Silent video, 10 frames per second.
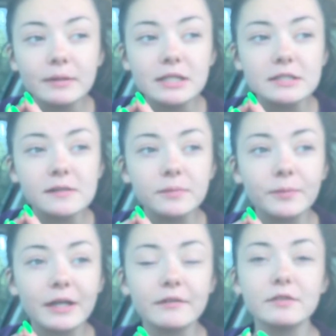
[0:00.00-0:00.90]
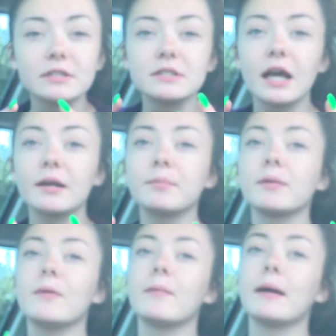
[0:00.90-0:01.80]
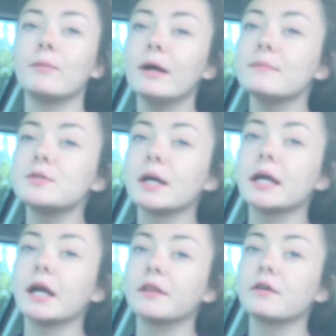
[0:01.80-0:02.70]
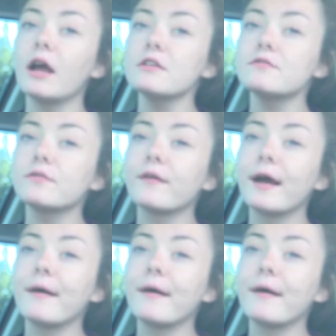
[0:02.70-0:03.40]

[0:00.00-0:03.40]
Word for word: because I've been waiting for this guy to bring me my whip so I can cut the grass for four